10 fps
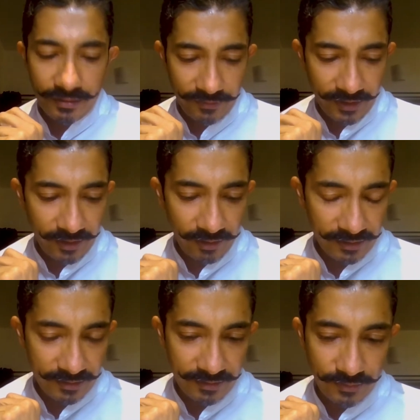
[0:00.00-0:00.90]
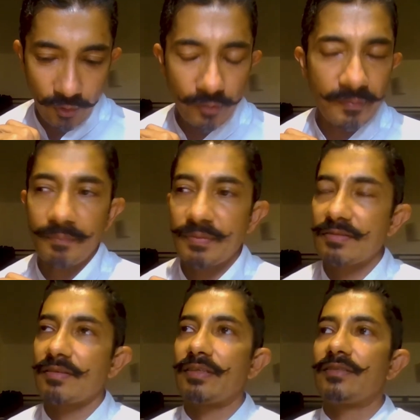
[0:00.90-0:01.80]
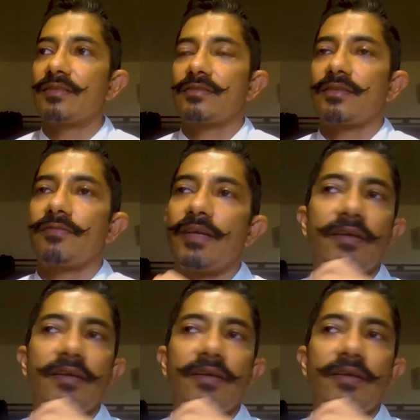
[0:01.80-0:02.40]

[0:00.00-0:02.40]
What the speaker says: forget all this roadmap and strategic stuff.